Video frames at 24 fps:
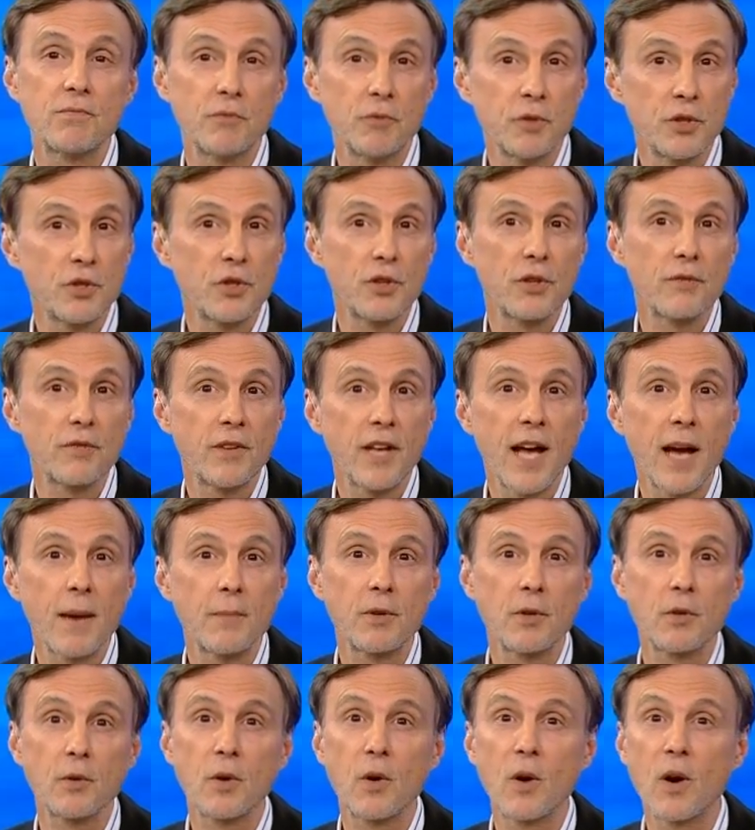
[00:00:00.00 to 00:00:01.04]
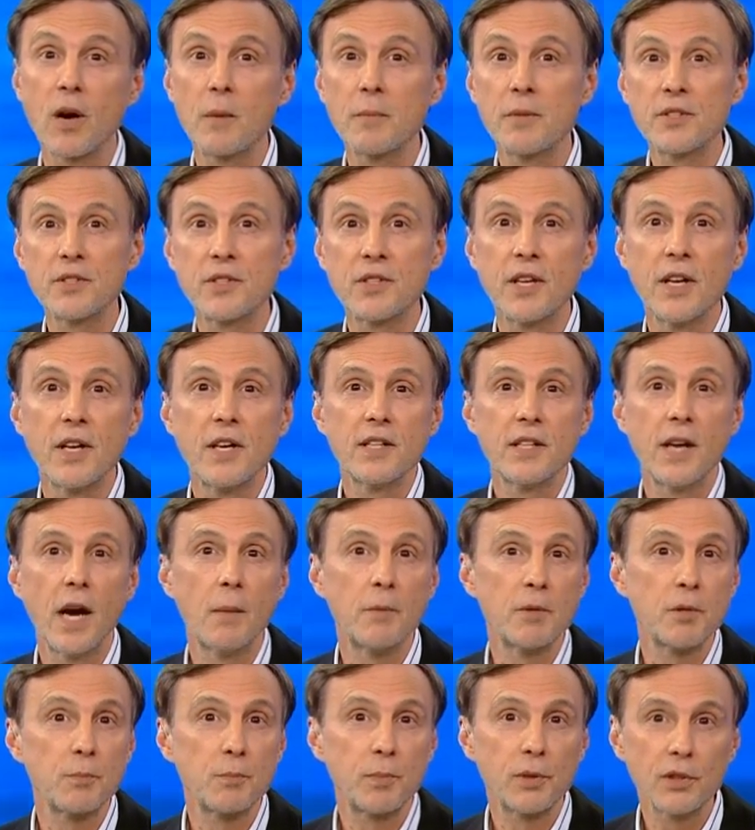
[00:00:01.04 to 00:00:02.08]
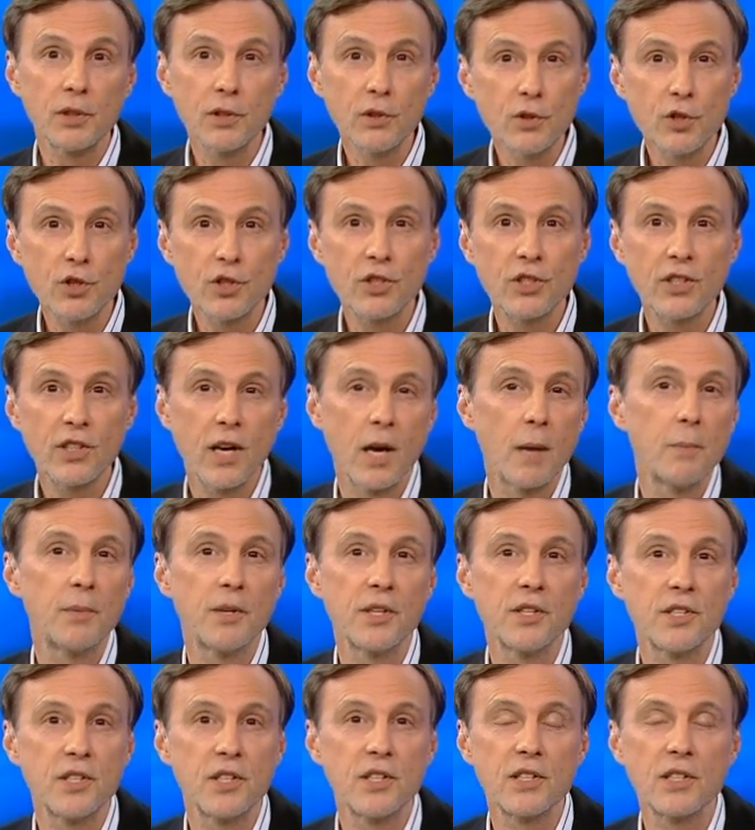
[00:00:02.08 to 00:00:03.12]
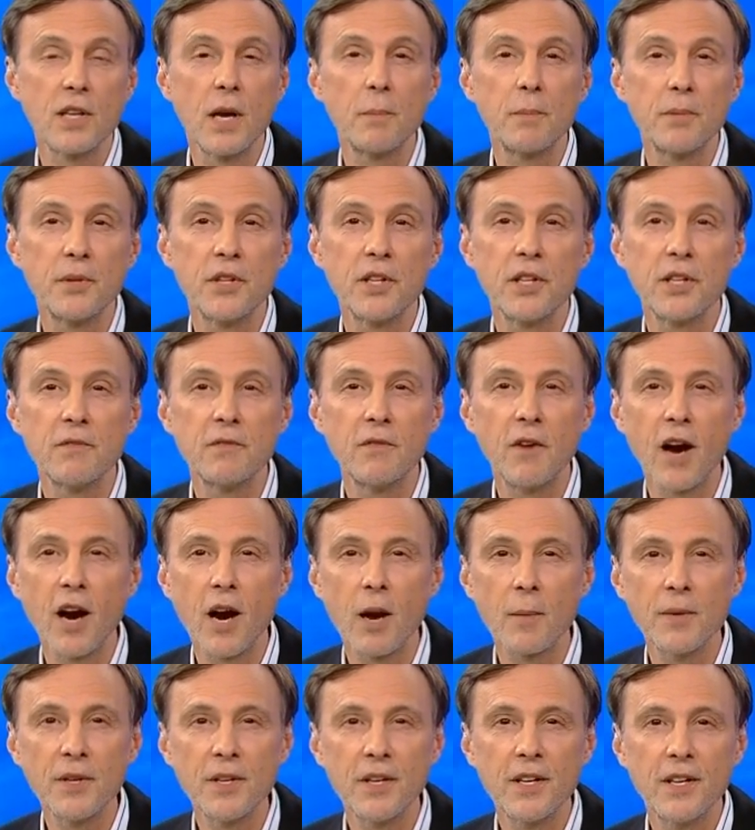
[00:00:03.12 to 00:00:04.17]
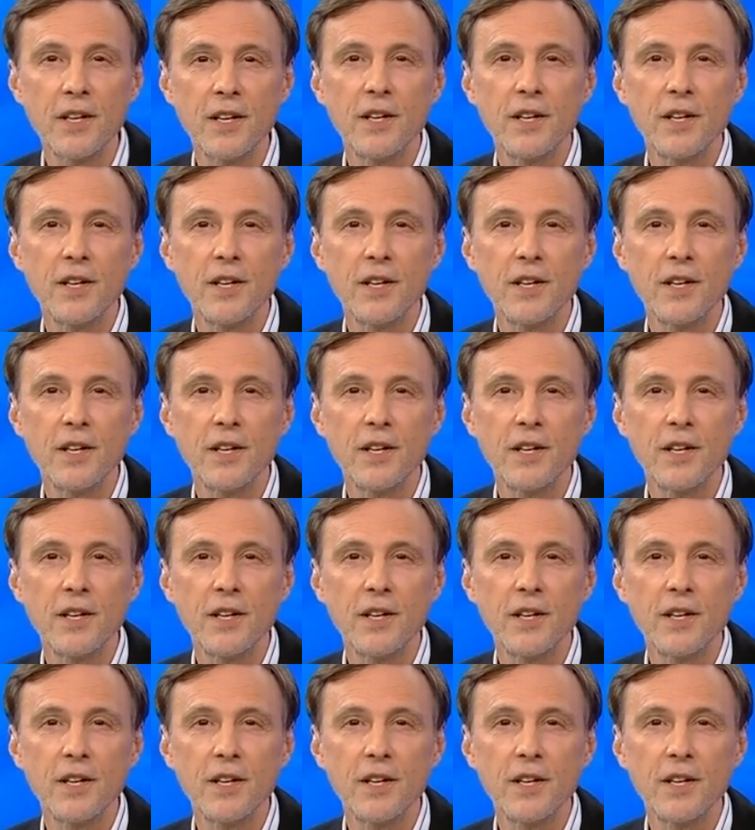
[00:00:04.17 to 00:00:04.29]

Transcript: reserve capital requirements, to how much pollution companies can dump in the environment,